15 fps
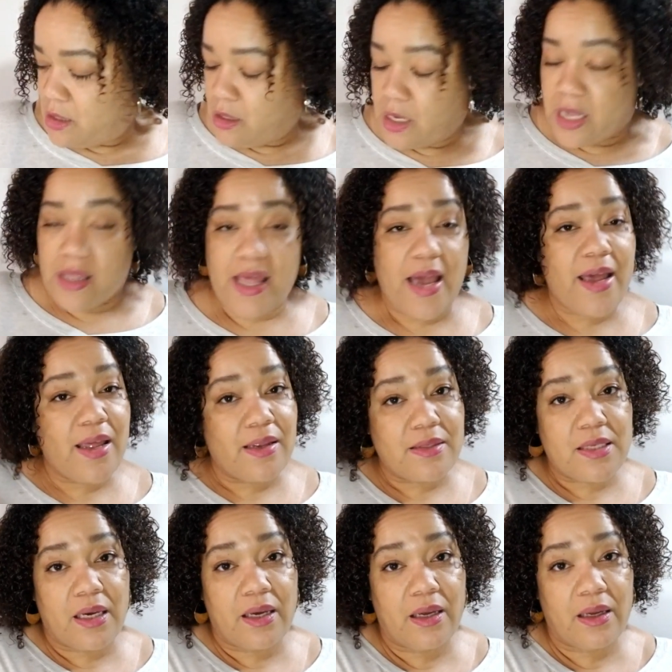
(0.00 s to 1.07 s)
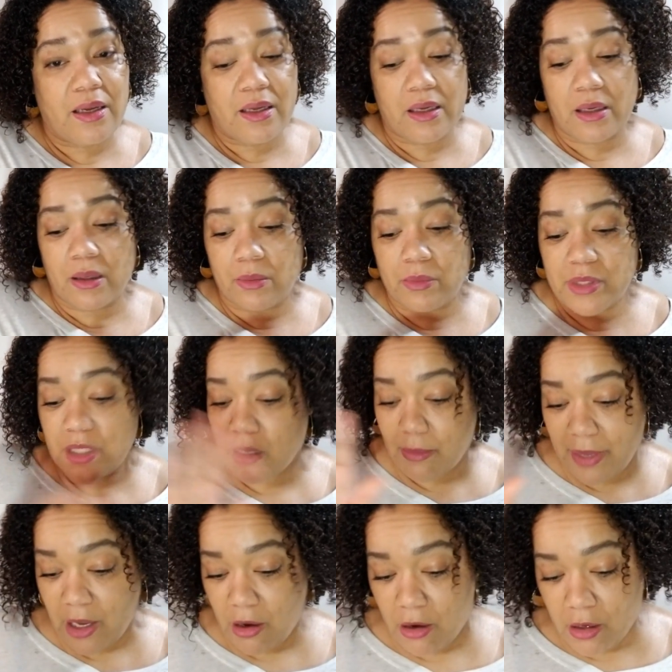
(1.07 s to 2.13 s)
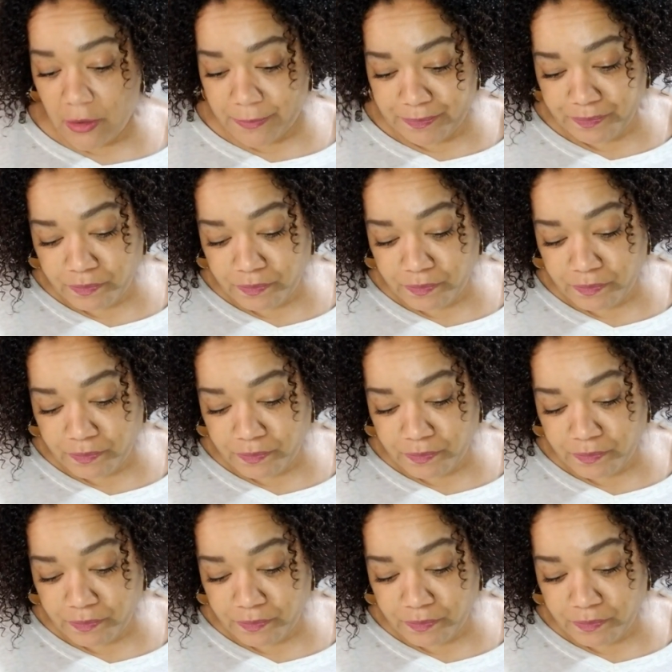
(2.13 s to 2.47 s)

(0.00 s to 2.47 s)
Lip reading: And that was all my haul.